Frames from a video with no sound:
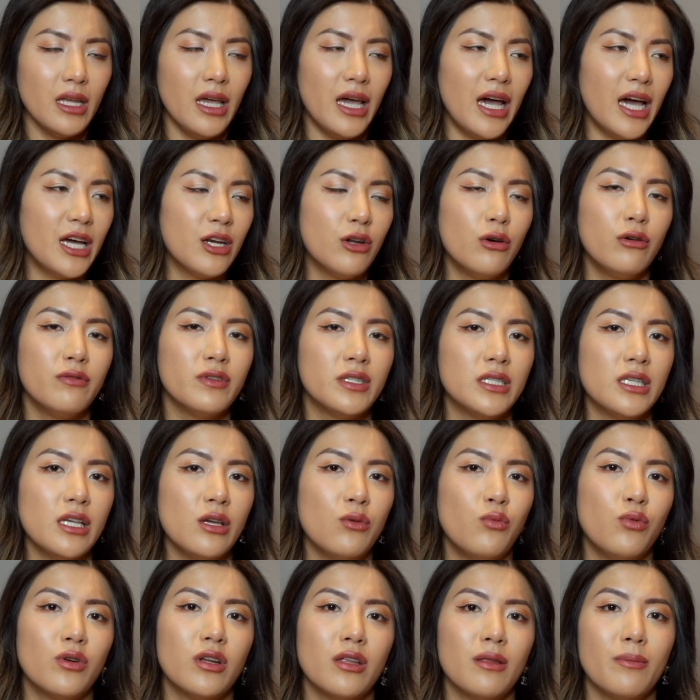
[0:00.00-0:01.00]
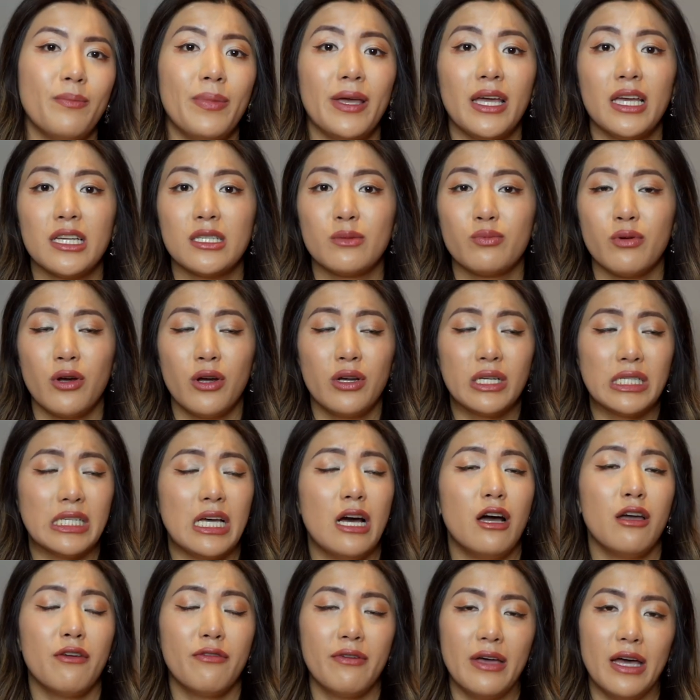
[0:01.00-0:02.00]
And obviously one of the biggest pros that
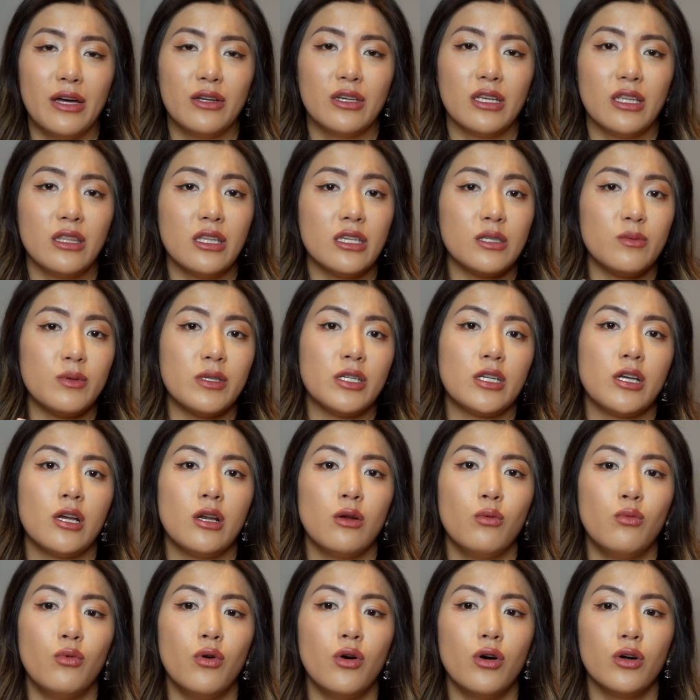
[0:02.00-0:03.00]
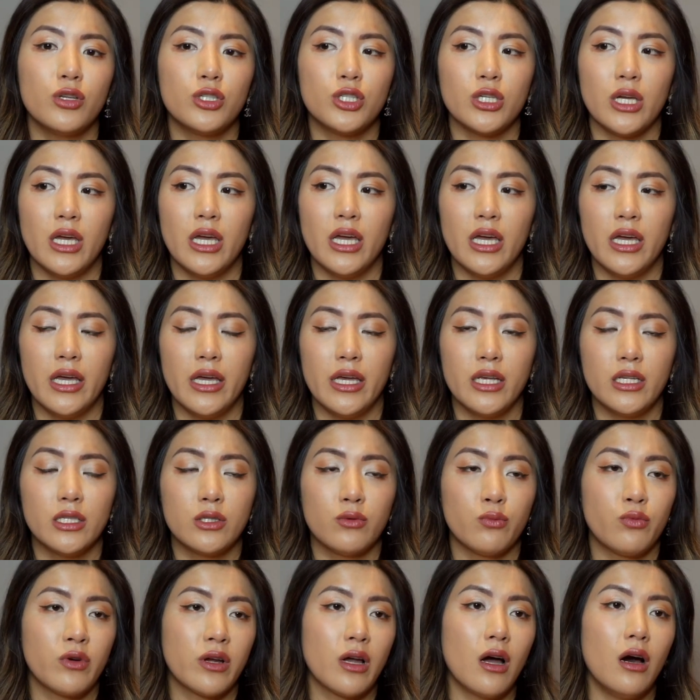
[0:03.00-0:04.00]
I found in this particular watch
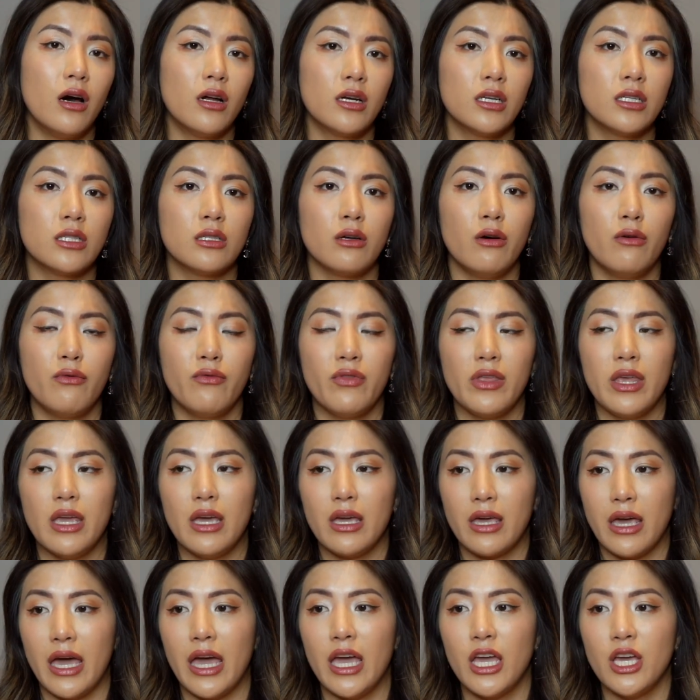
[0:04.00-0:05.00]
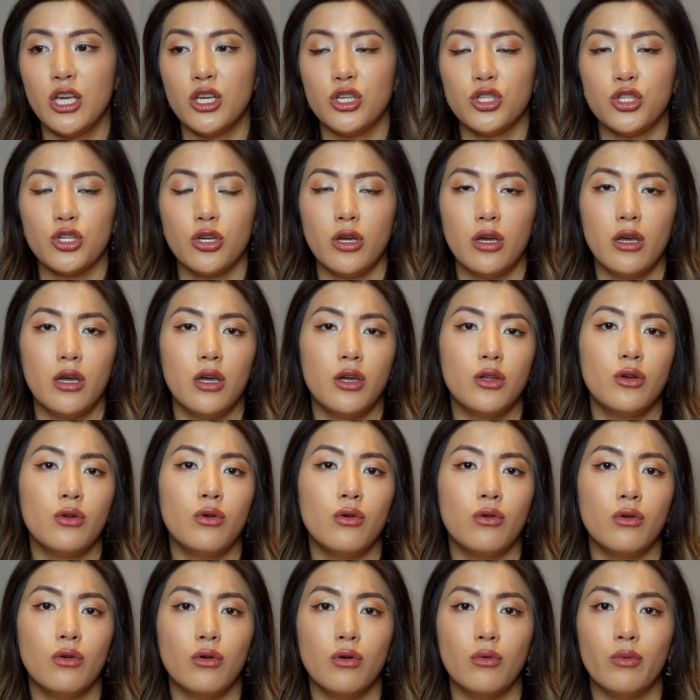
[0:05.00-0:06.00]
is regardless of the occasion
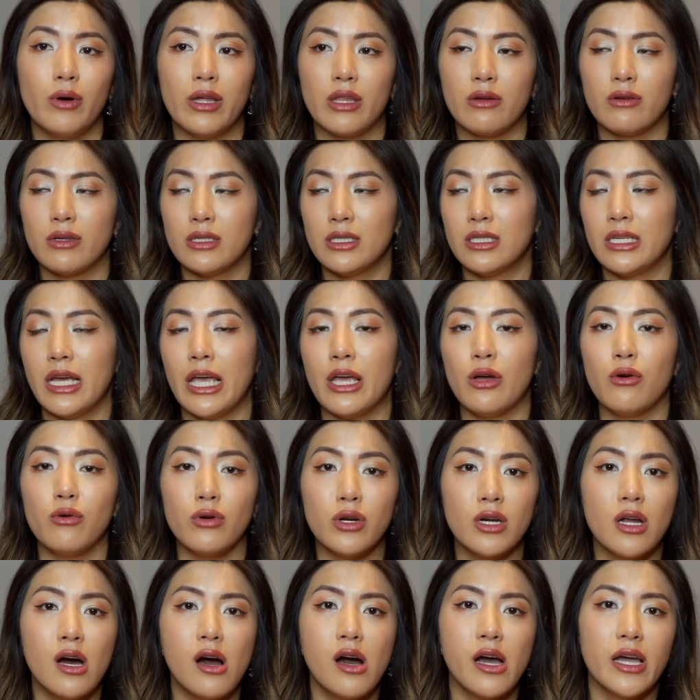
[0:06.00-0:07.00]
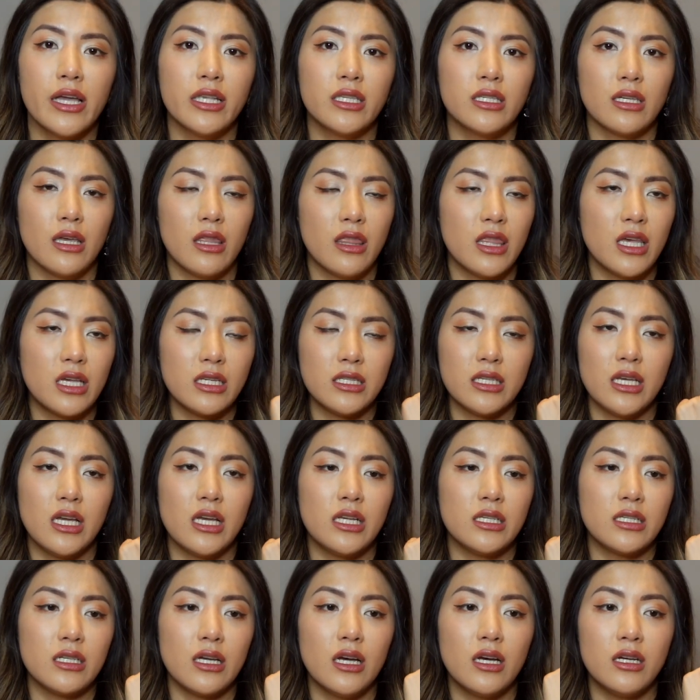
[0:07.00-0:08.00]
or whether it's day or night, this
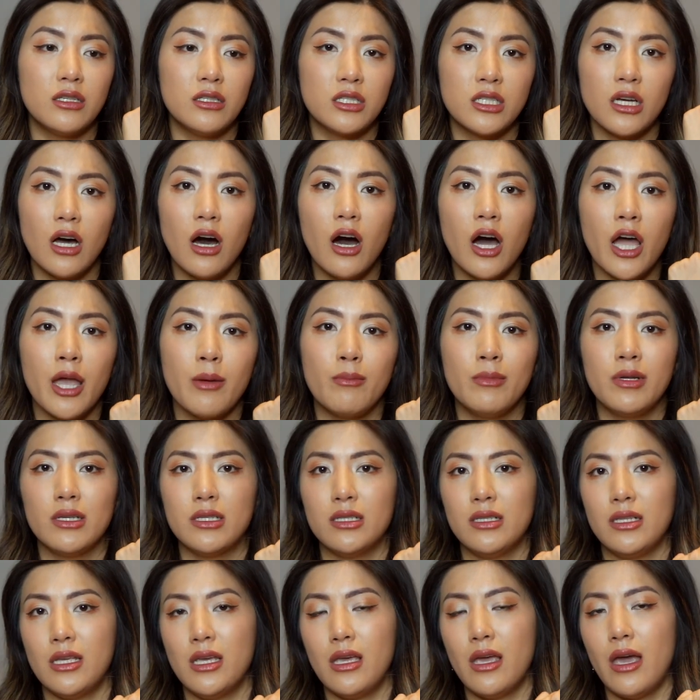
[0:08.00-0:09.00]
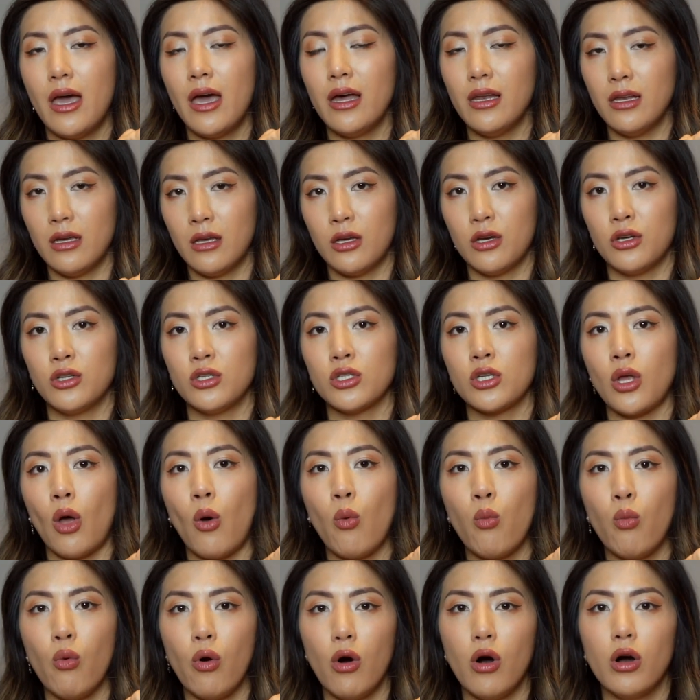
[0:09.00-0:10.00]
is a timelessly elegant
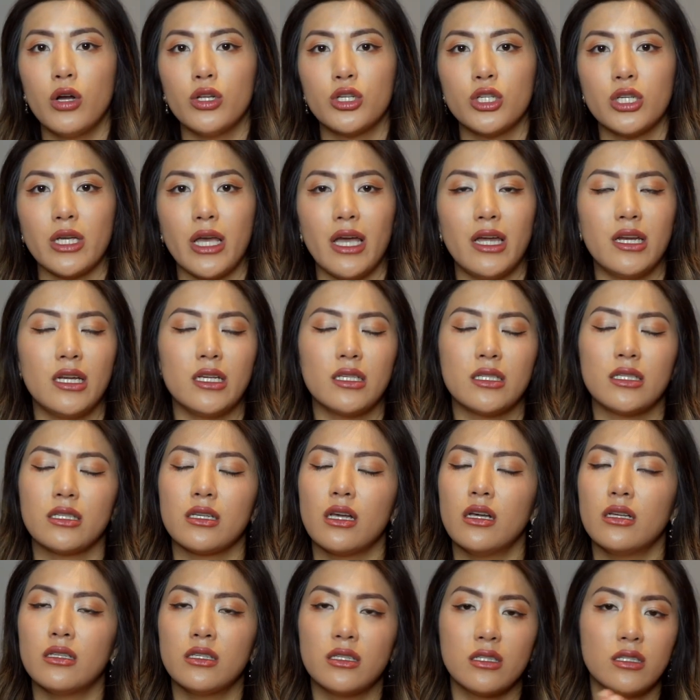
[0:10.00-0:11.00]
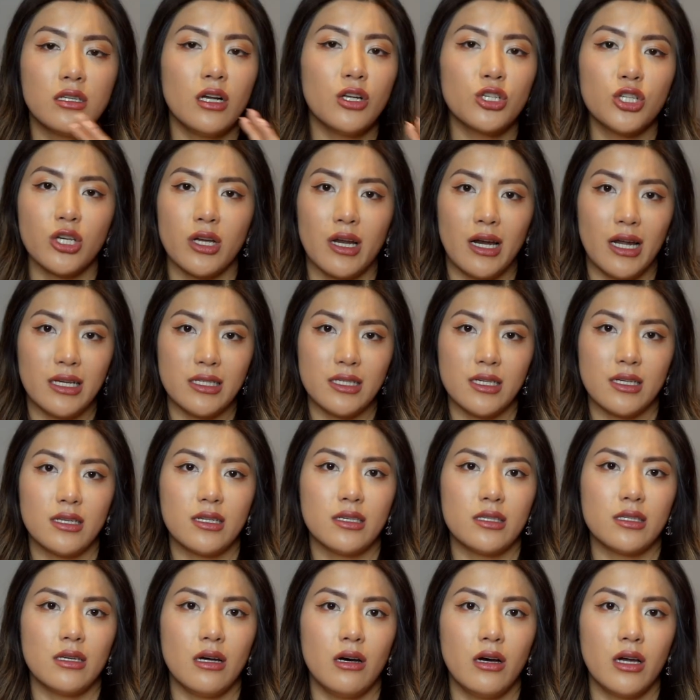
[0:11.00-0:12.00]
watch and it's such a classic
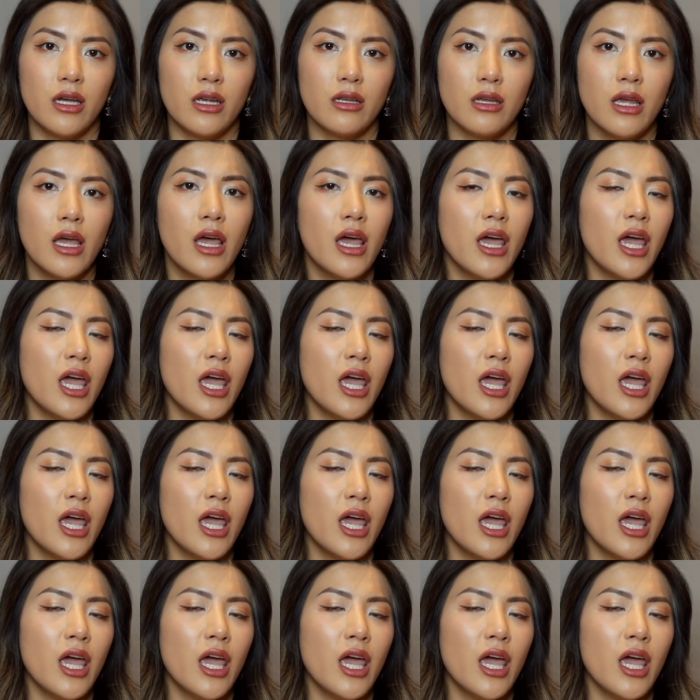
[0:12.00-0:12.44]
design.